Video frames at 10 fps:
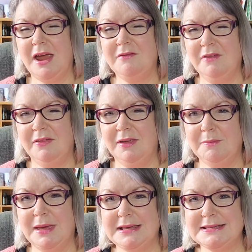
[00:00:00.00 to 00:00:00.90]

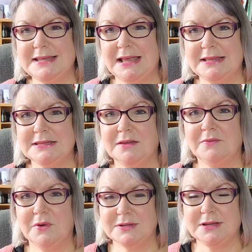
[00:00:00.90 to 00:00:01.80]
everything makes sense the
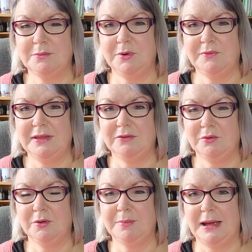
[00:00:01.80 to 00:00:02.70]
first time you read
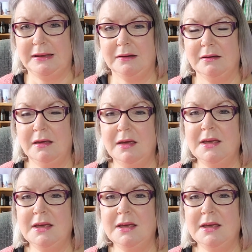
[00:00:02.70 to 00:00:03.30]
through the pattern.